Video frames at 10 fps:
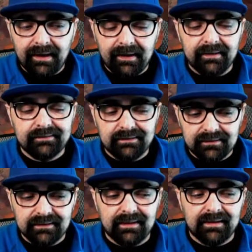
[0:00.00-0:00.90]
I honestly
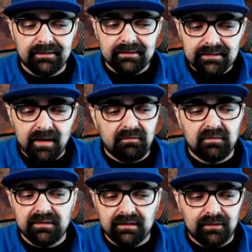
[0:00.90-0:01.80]
think that I can
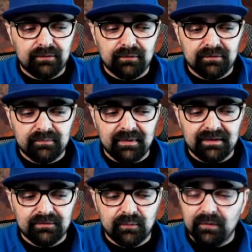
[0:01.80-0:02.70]
definitely get through this
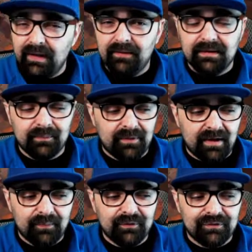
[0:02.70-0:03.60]
base without any
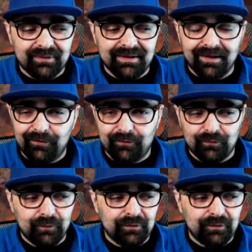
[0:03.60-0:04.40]
problems to get to